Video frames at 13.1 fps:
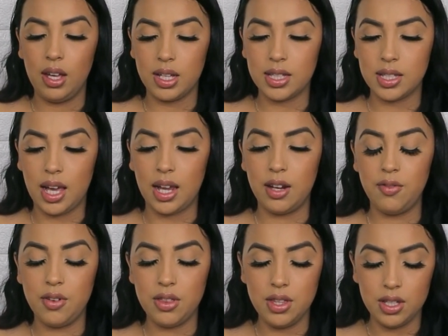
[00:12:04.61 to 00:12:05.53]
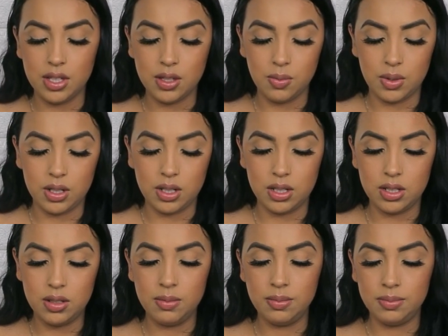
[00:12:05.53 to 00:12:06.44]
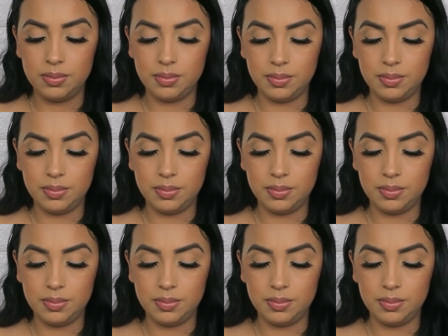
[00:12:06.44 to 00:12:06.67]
excited for this one.